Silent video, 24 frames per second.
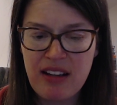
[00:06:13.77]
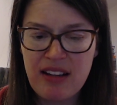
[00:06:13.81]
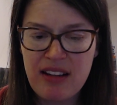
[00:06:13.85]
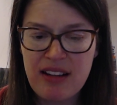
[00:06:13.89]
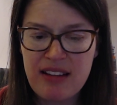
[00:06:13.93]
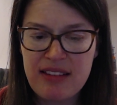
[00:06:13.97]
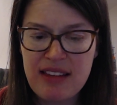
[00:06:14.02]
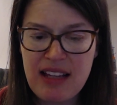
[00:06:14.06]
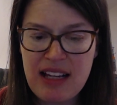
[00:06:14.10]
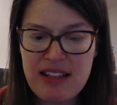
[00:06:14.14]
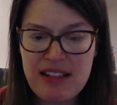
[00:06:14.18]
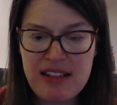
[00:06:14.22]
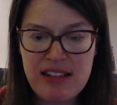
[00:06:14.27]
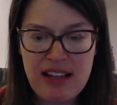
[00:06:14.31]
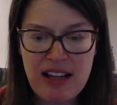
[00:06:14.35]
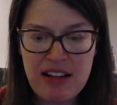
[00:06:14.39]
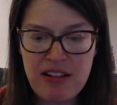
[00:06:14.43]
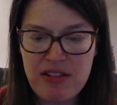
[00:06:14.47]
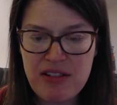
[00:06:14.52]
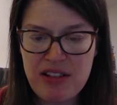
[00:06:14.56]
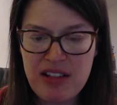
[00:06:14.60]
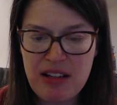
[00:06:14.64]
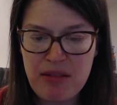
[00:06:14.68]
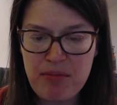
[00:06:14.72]
That
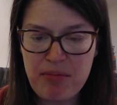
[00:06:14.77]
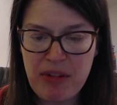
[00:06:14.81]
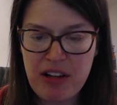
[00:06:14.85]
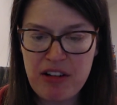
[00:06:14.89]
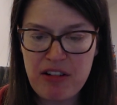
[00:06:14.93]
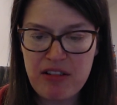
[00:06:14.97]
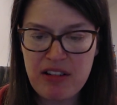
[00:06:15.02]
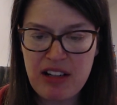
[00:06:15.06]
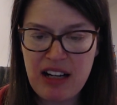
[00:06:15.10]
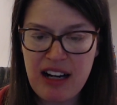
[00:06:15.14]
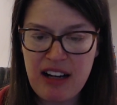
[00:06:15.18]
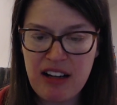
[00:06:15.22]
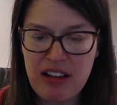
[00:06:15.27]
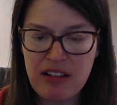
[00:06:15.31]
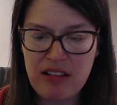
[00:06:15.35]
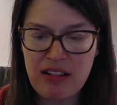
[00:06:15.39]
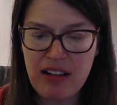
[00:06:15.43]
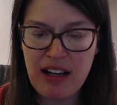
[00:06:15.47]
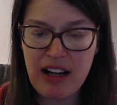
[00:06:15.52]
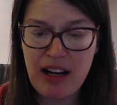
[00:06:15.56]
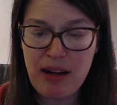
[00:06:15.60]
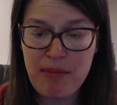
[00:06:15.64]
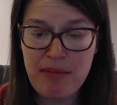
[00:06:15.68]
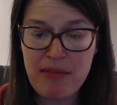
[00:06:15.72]
settles it, muttered Kyle.
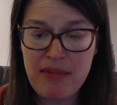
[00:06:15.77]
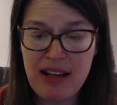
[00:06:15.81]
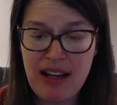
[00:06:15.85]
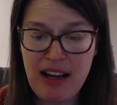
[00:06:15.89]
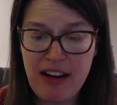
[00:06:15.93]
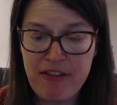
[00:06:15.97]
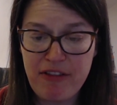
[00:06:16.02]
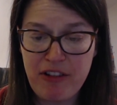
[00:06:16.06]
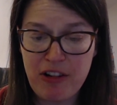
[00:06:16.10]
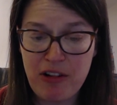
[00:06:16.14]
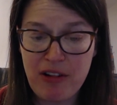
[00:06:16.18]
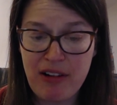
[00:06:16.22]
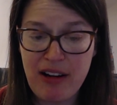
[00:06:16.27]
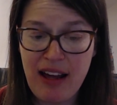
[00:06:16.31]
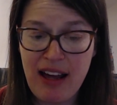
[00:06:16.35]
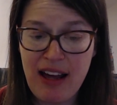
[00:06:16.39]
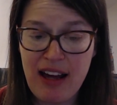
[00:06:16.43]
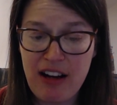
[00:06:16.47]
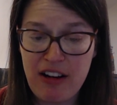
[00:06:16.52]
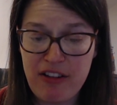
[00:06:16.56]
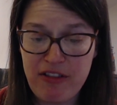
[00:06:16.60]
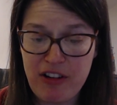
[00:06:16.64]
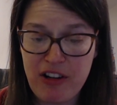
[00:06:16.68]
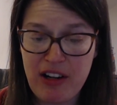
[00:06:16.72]
I am never,
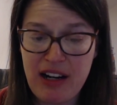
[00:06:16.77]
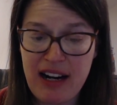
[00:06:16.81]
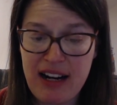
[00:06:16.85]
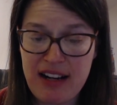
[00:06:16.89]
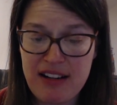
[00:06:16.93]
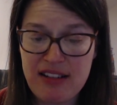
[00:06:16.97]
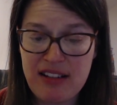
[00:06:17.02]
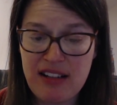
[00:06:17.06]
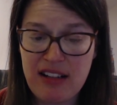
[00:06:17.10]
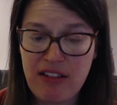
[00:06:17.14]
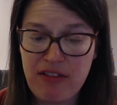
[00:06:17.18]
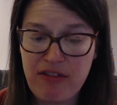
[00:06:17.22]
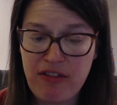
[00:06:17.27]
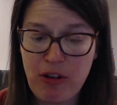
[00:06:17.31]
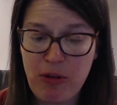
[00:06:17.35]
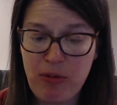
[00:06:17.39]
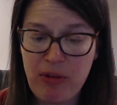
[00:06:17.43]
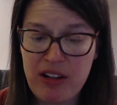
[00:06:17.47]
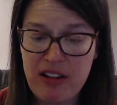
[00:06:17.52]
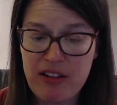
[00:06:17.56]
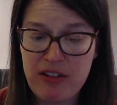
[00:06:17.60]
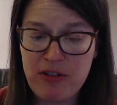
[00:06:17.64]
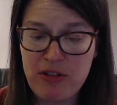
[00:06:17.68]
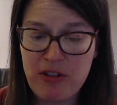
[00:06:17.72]
ever asking for
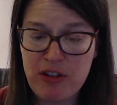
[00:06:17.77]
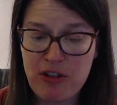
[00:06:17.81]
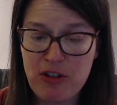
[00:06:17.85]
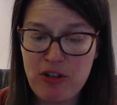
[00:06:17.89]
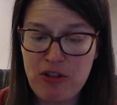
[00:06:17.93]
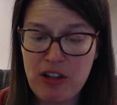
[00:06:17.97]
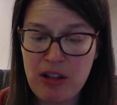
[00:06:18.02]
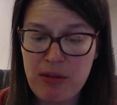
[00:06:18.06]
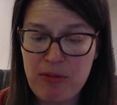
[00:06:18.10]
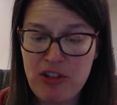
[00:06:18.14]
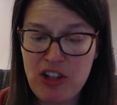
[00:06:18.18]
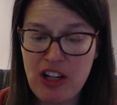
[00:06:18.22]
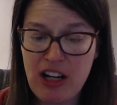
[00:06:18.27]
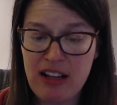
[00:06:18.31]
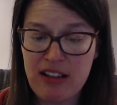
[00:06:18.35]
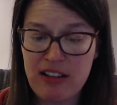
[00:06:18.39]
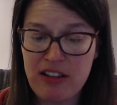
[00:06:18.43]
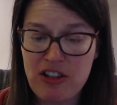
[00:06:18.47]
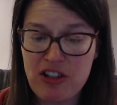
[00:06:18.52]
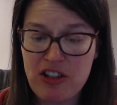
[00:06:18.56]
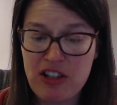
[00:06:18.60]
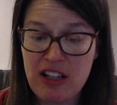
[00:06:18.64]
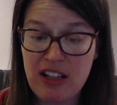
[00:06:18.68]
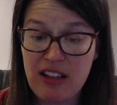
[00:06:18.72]
one of those extreme
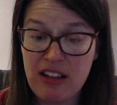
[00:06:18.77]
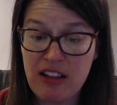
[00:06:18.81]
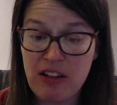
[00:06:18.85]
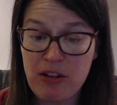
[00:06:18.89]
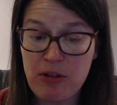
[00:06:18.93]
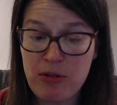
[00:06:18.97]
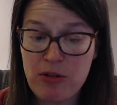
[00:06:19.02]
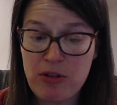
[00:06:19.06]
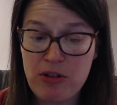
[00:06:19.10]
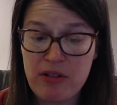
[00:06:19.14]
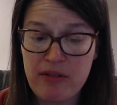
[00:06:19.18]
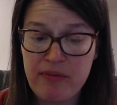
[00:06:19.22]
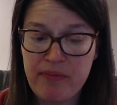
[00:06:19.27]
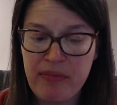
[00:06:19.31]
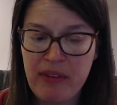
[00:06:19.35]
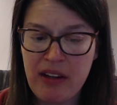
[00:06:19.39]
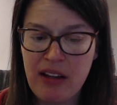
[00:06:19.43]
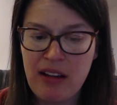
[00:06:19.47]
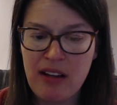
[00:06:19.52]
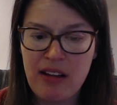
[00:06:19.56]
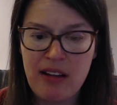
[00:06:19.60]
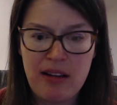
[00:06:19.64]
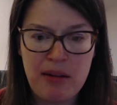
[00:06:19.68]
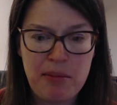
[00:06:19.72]
challenge dealios.
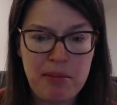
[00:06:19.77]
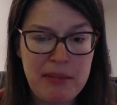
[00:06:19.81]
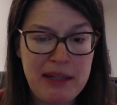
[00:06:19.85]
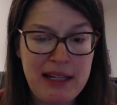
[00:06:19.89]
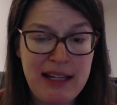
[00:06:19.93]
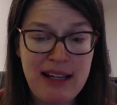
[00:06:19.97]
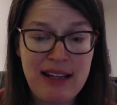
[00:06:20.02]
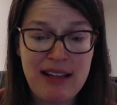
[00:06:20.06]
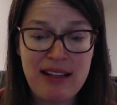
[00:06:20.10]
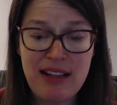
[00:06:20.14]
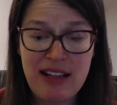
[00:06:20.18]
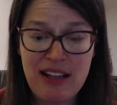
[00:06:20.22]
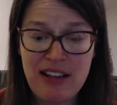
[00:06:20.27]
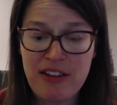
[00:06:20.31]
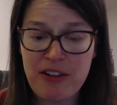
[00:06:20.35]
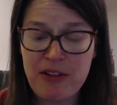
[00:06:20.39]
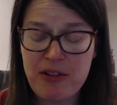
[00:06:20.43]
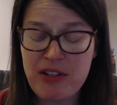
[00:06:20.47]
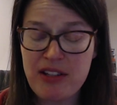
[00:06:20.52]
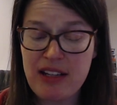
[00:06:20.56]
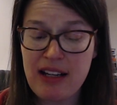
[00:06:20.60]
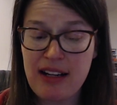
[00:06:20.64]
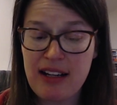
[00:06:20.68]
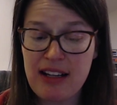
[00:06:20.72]
Me neither,
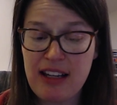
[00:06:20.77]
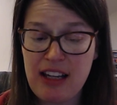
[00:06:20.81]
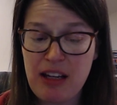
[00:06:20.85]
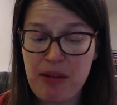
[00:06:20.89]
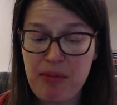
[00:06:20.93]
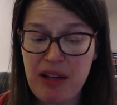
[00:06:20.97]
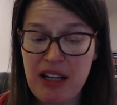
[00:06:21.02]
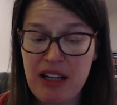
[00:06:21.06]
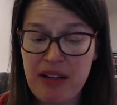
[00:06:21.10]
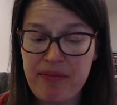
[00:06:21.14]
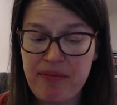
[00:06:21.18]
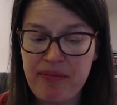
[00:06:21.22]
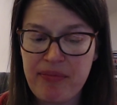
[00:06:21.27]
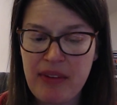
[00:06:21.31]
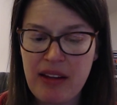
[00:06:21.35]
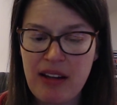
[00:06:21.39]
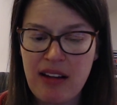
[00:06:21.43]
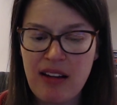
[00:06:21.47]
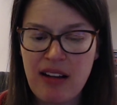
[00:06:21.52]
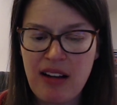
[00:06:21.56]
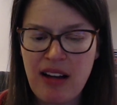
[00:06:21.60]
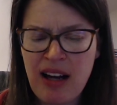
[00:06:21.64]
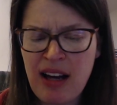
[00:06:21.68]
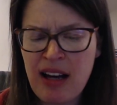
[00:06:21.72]
said Akemi.
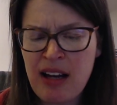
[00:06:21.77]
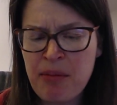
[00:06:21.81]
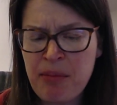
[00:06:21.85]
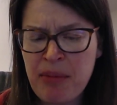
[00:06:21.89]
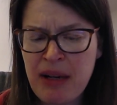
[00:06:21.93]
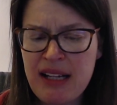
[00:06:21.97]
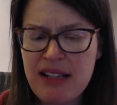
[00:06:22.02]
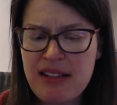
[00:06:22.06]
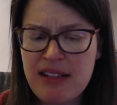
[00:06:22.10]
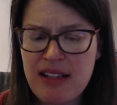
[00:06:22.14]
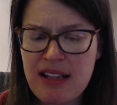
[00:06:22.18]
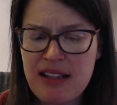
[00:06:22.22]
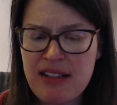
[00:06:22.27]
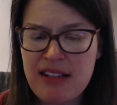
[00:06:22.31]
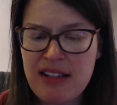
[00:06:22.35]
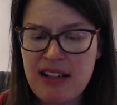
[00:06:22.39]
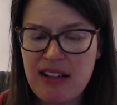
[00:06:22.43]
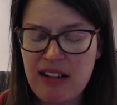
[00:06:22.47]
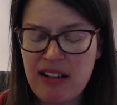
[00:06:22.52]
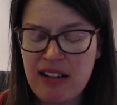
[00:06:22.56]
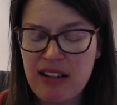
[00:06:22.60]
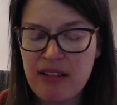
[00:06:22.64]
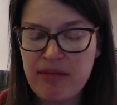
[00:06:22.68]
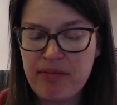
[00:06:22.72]
I might, said
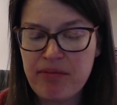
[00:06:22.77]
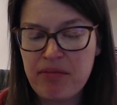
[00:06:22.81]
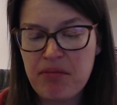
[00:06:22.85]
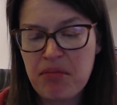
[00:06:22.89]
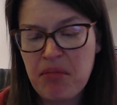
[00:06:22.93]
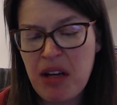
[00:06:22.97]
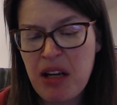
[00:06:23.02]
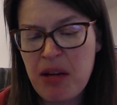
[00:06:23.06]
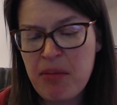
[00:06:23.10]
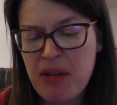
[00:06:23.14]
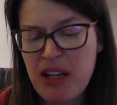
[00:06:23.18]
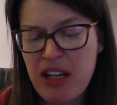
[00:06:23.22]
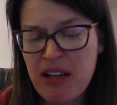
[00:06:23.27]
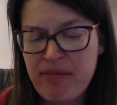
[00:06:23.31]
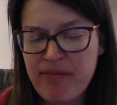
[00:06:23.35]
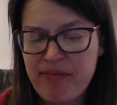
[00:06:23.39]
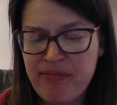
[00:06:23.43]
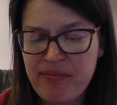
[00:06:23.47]
Sierra. Maybe.